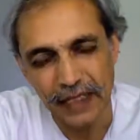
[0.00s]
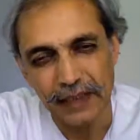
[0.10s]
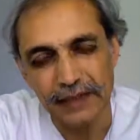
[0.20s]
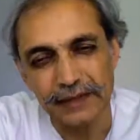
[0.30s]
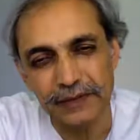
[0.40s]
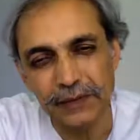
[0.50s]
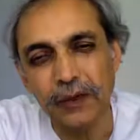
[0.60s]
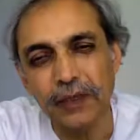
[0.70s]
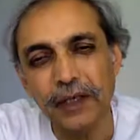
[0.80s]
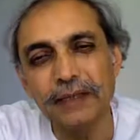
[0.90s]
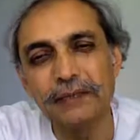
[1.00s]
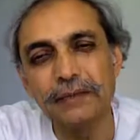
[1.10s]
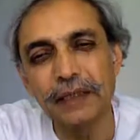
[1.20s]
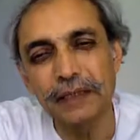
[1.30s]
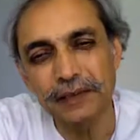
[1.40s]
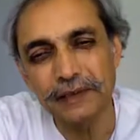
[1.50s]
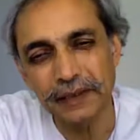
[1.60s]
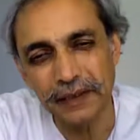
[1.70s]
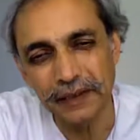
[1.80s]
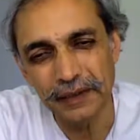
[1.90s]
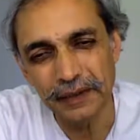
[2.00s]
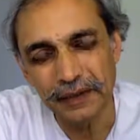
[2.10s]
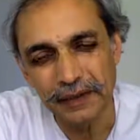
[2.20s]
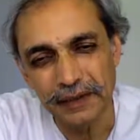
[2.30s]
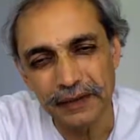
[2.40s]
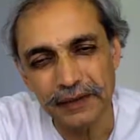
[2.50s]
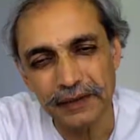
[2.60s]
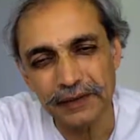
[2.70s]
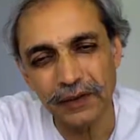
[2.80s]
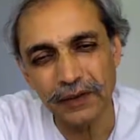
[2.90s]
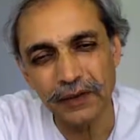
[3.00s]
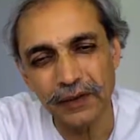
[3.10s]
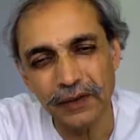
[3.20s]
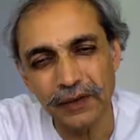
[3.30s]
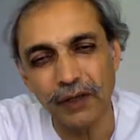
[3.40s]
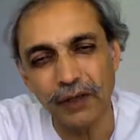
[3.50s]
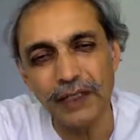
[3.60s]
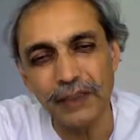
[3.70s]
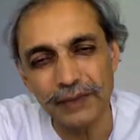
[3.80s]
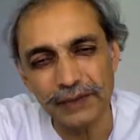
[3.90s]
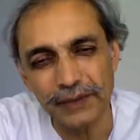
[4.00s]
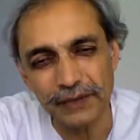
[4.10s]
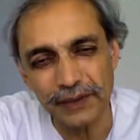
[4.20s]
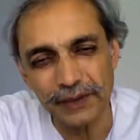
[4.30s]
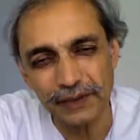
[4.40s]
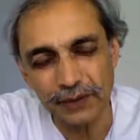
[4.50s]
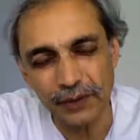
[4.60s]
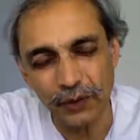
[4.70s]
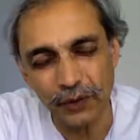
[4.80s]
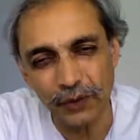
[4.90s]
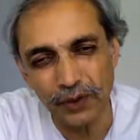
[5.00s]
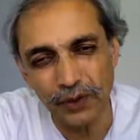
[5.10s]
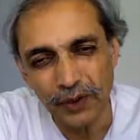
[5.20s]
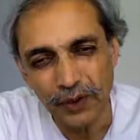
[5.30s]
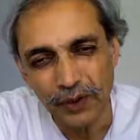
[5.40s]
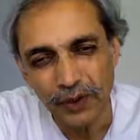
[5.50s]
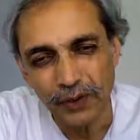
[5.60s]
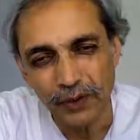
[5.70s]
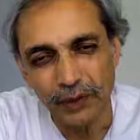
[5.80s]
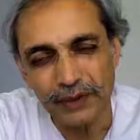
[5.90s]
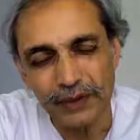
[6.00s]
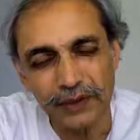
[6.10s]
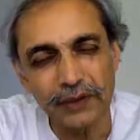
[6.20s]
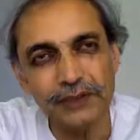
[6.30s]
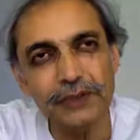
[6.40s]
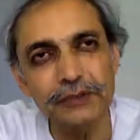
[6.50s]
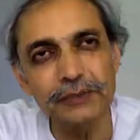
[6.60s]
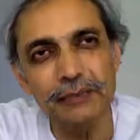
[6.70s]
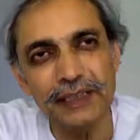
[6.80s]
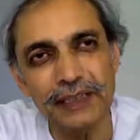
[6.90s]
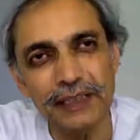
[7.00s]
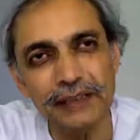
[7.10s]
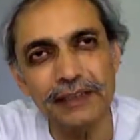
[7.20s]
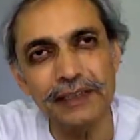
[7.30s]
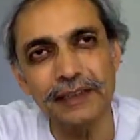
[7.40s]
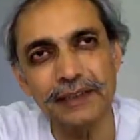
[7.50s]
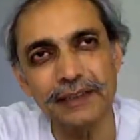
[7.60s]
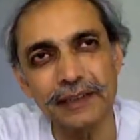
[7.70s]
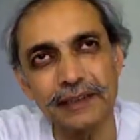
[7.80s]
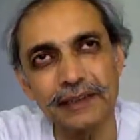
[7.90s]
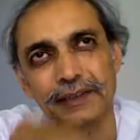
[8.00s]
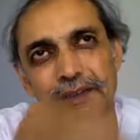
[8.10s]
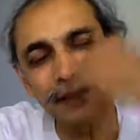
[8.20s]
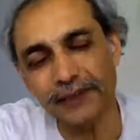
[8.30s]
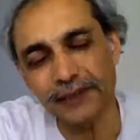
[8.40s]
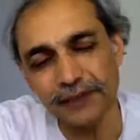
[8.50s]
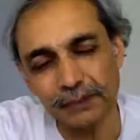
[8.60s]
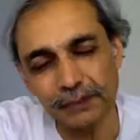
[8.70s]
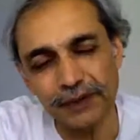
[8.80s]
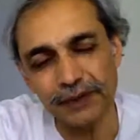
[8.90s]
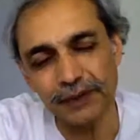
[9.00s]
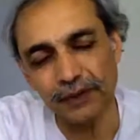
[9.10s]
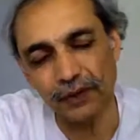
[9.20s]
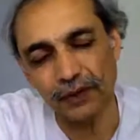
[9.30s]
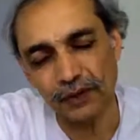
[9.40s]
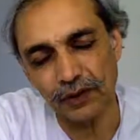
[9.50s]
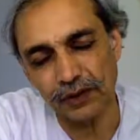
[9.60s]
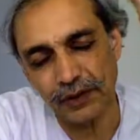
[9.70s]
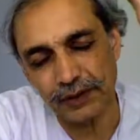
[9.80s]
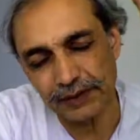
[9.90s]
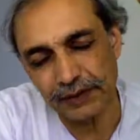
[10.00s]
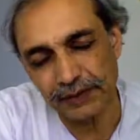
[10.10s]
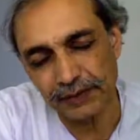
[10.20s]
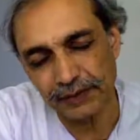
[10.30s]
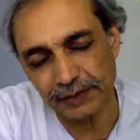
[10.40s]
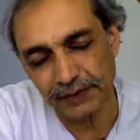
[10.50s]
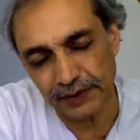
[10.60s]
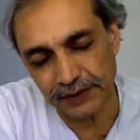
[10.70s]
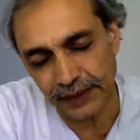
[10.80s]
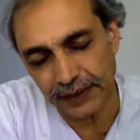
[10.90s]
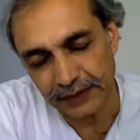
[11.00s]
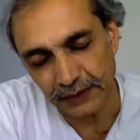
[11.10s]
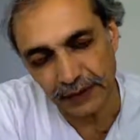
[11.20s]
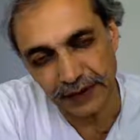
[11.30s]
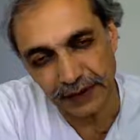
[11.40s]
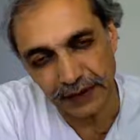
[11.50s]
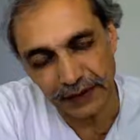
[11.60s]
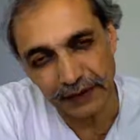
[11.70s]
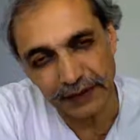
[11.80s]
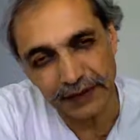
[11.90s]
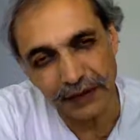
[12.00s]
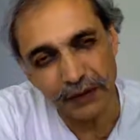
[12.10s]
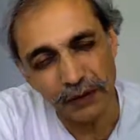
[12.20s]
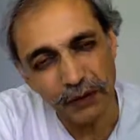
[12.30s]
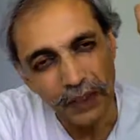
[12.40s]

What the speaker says: It is called Atma-Hinsa. It is called violence towards the soul. Whether or not you may believe it, that it hurts the other person or not, let's leave it aside one time right now.